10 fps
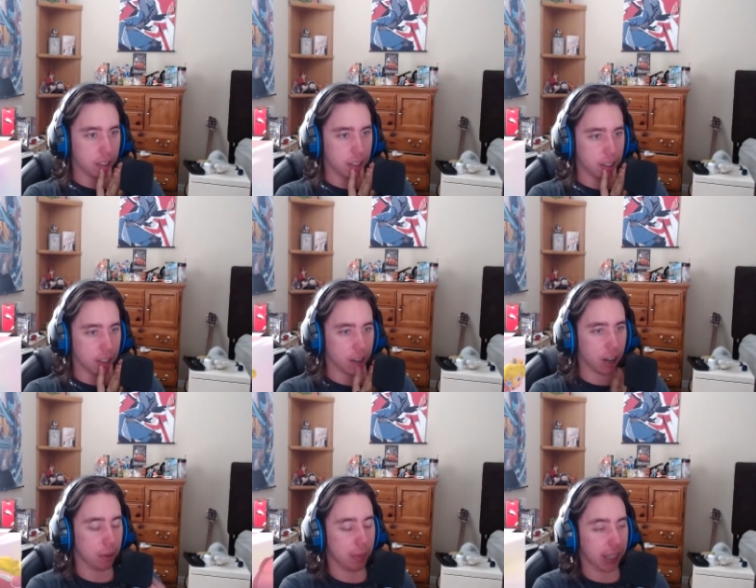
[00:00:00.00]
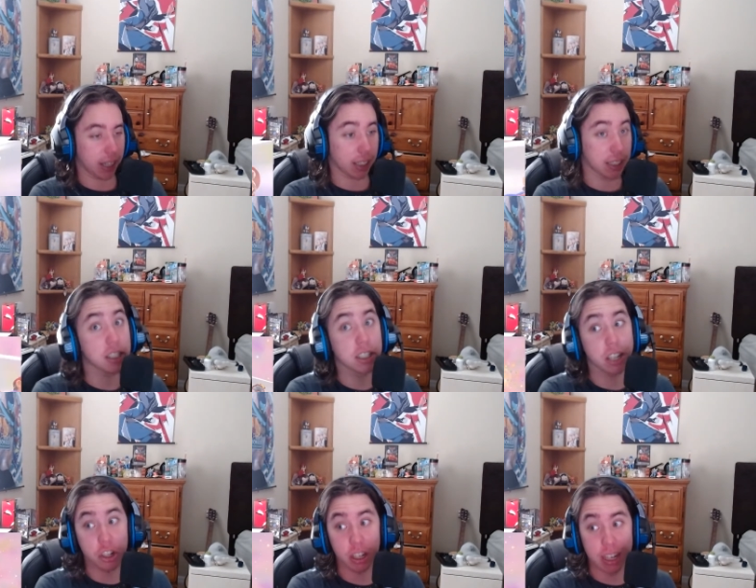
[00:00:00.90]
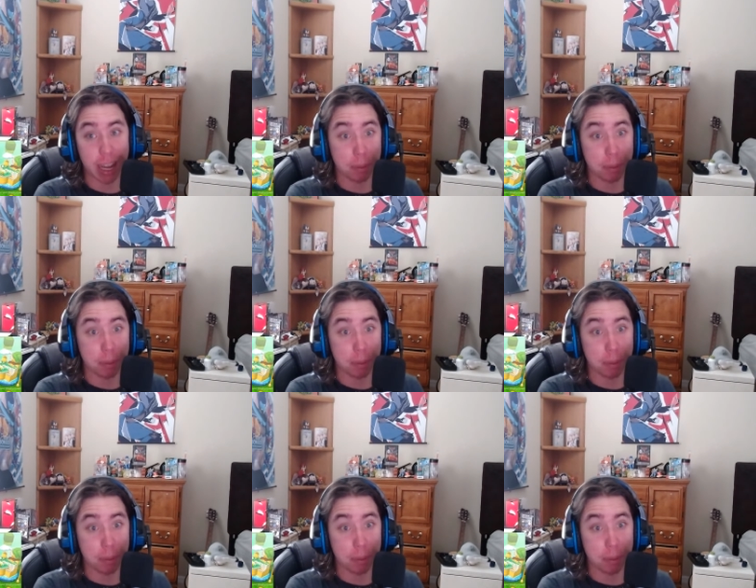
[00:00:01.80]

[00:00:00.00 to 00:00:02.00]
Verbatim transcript: Oh my god, this is such a good game.